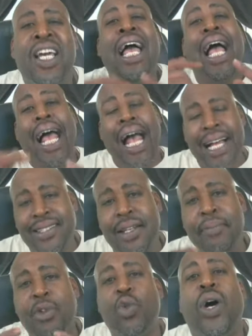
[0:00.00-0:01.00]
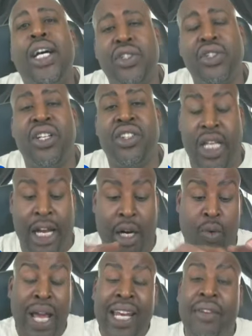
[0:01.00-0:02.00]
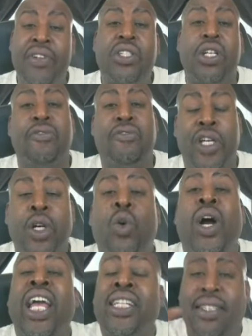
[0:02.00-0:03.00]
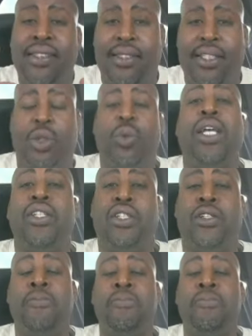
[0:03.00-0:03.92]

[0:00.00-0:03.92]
ask them questions that are relevant to the vehicle and to the situation,